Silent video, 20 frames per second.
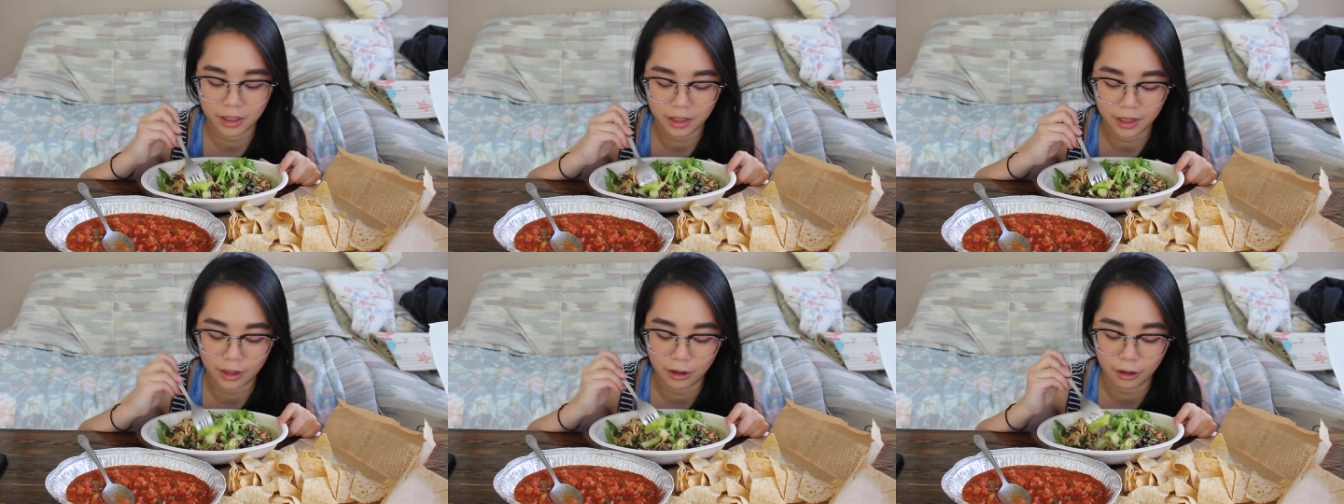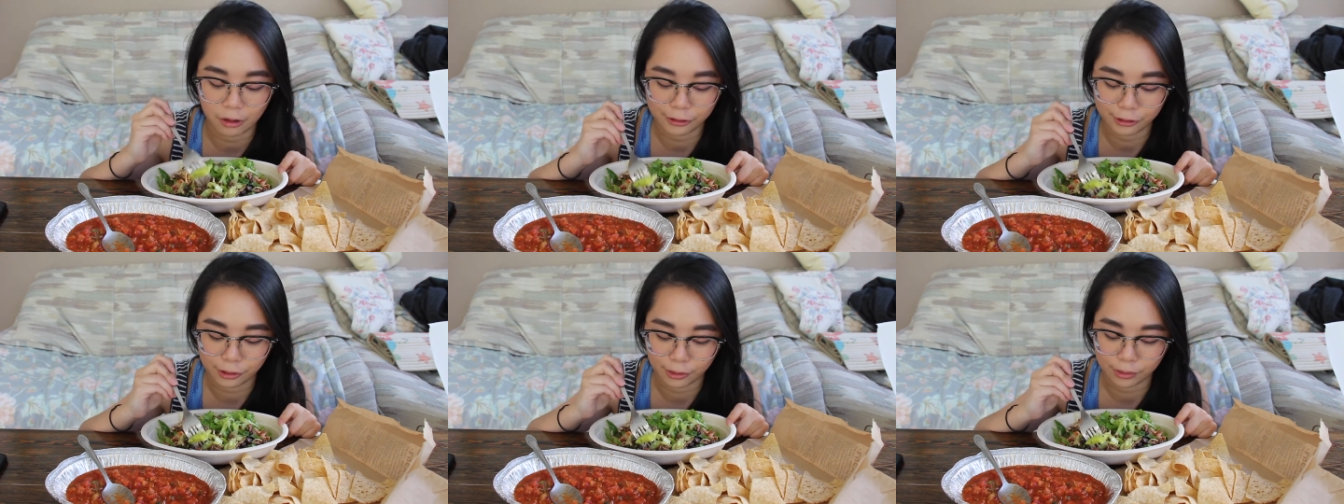It
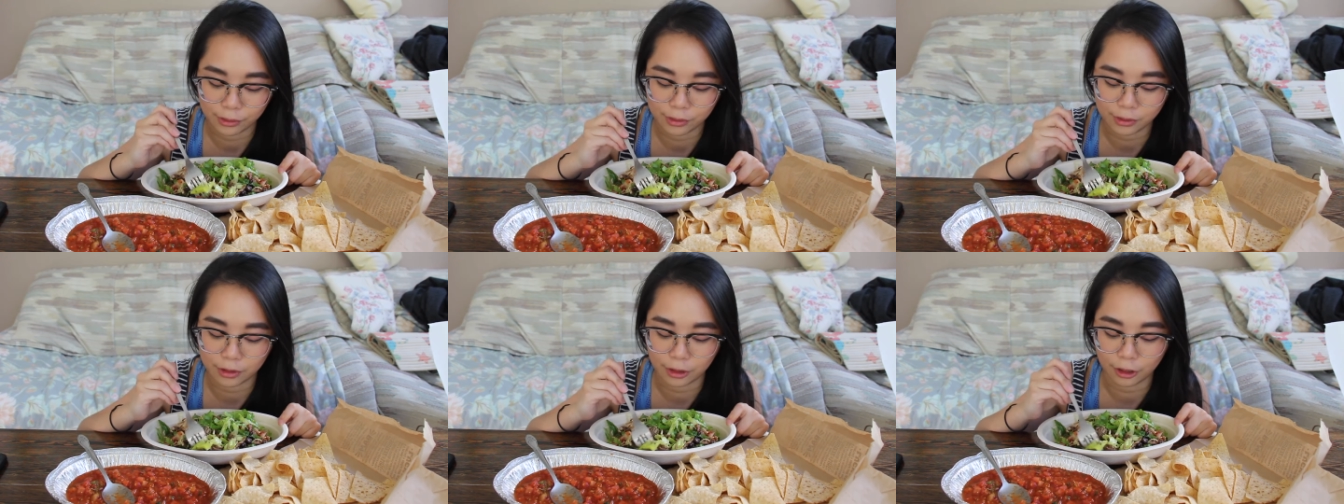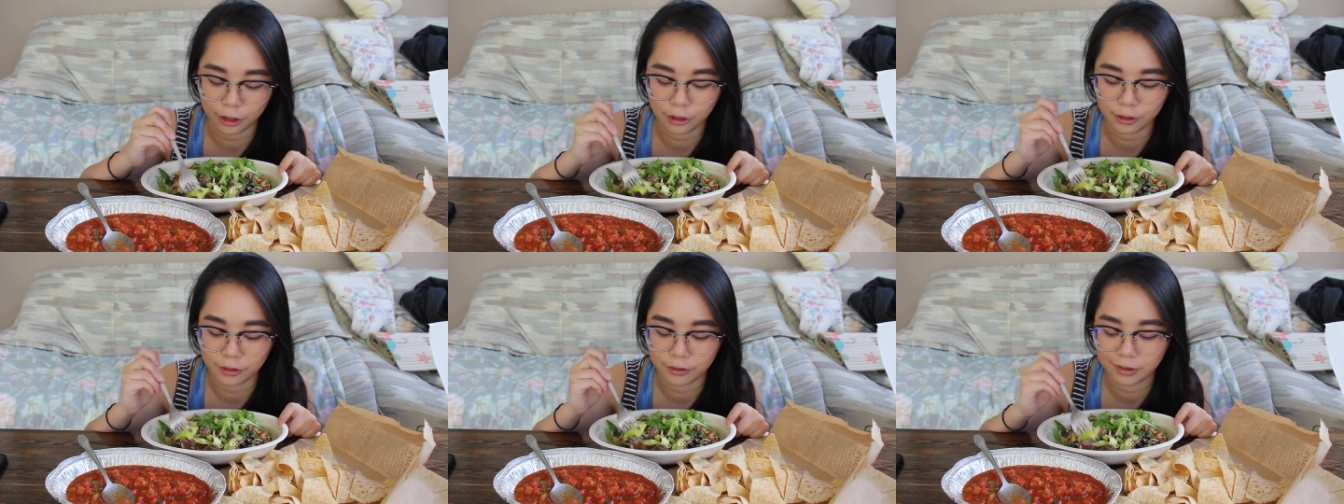also
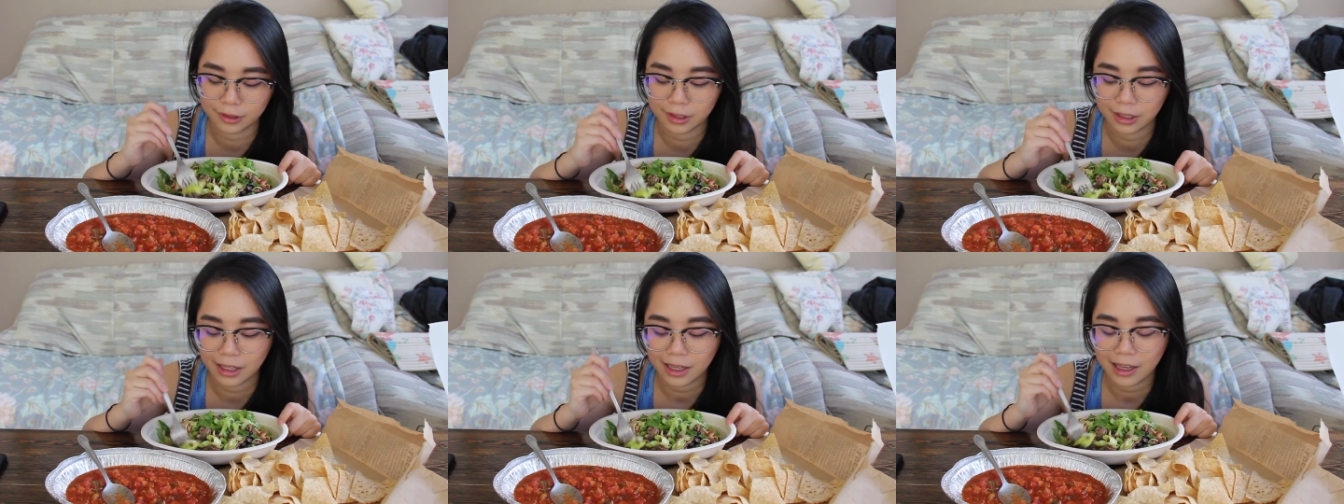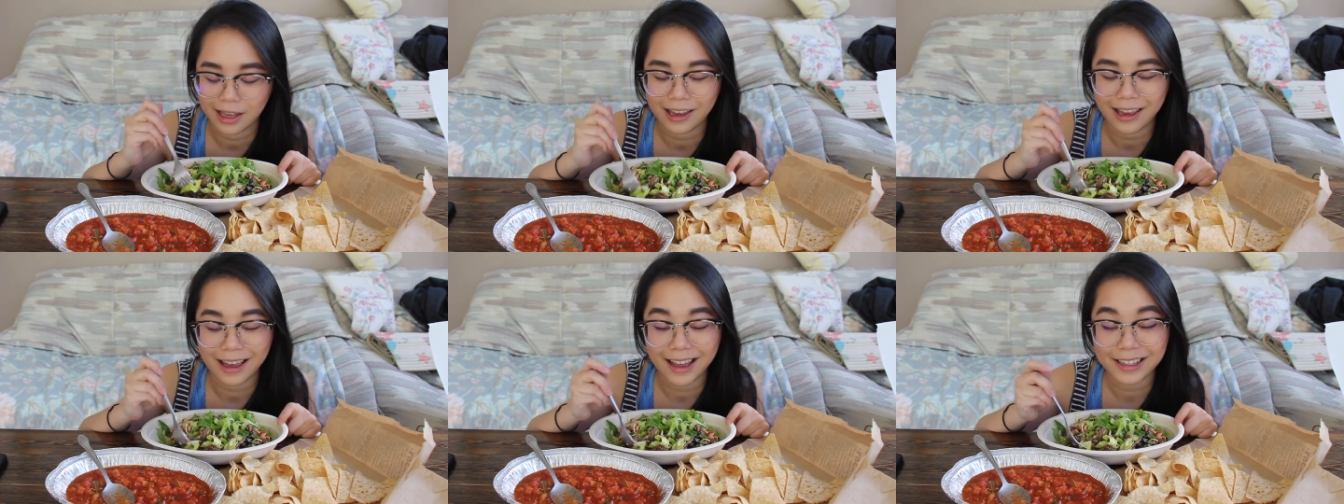serves
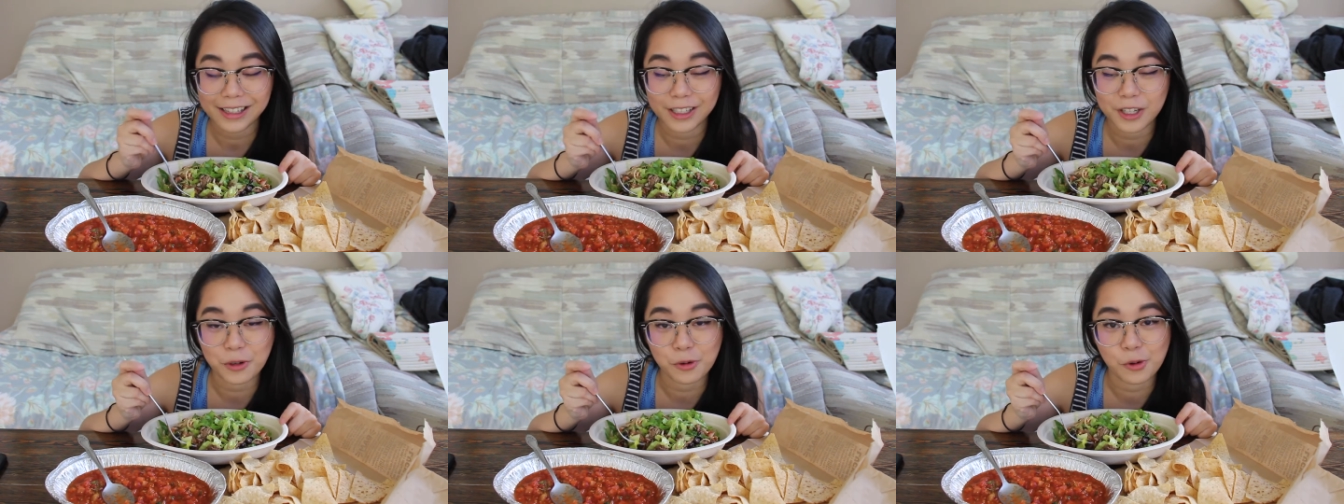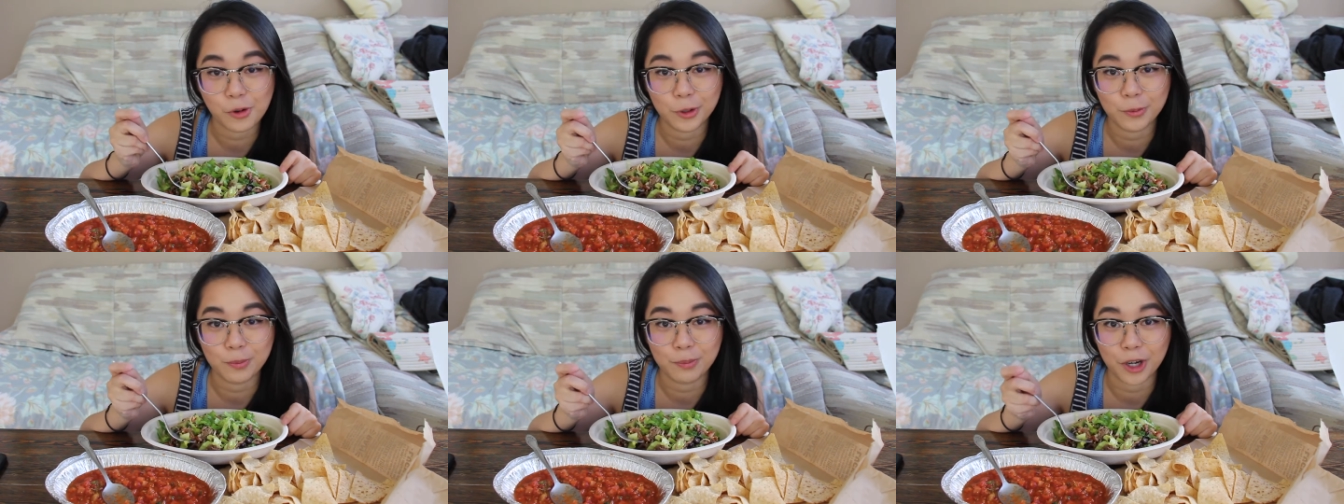as a
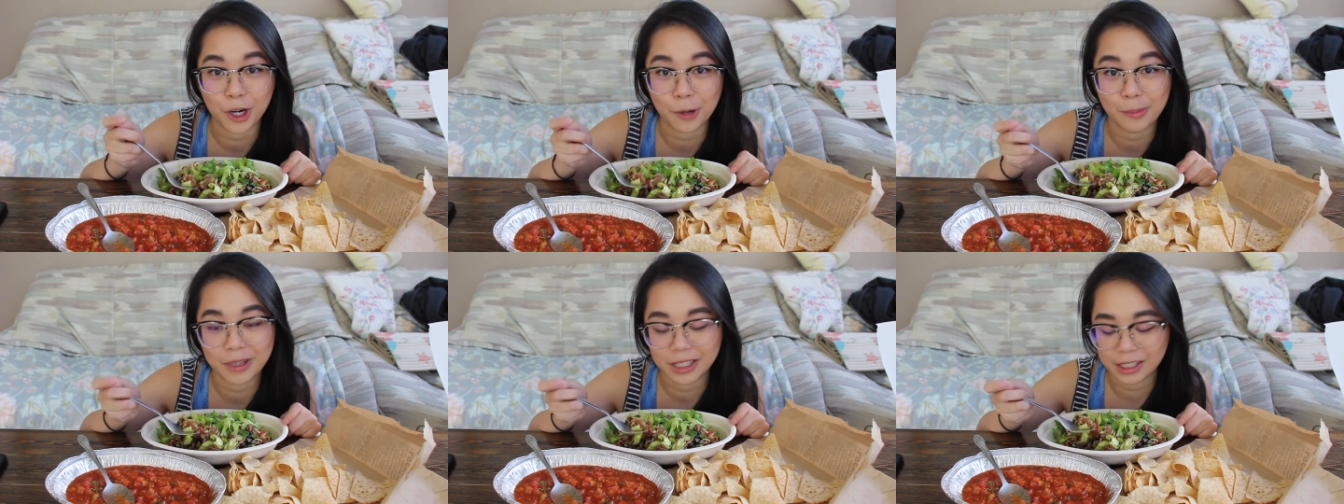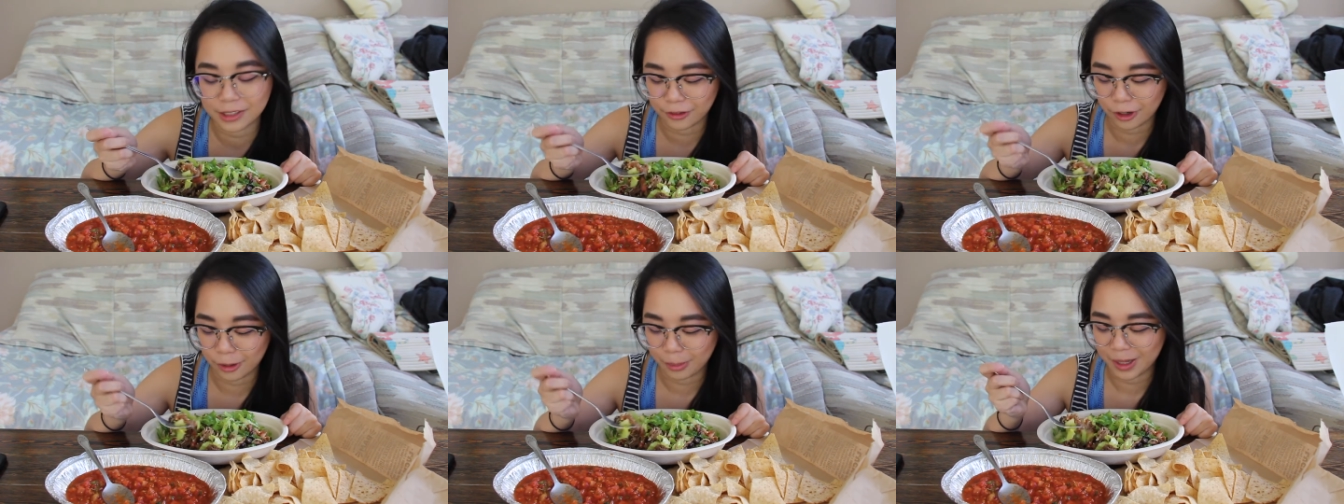dual
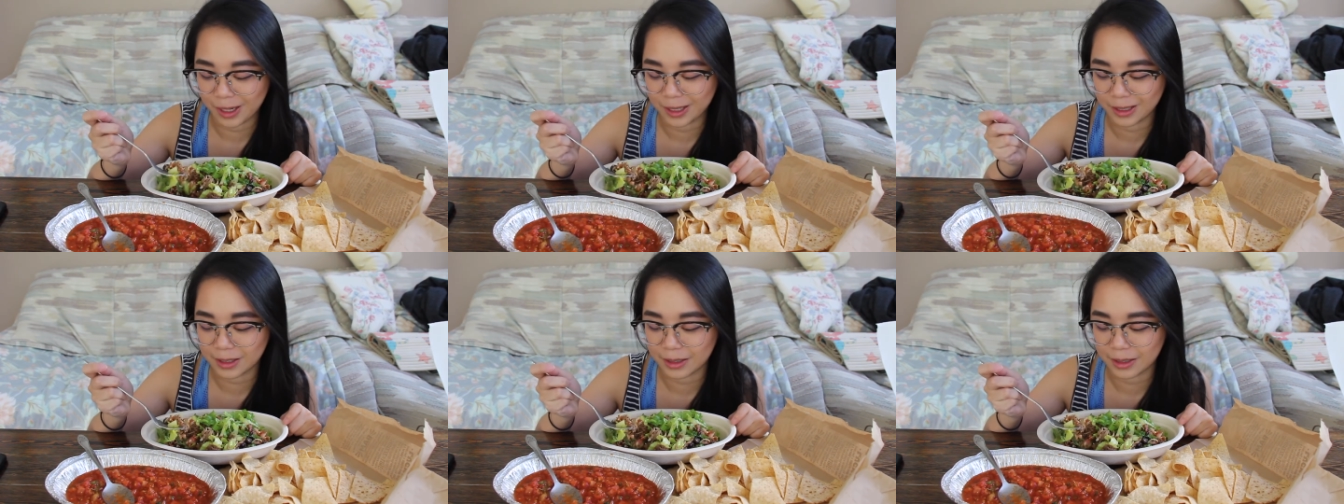purpose for me.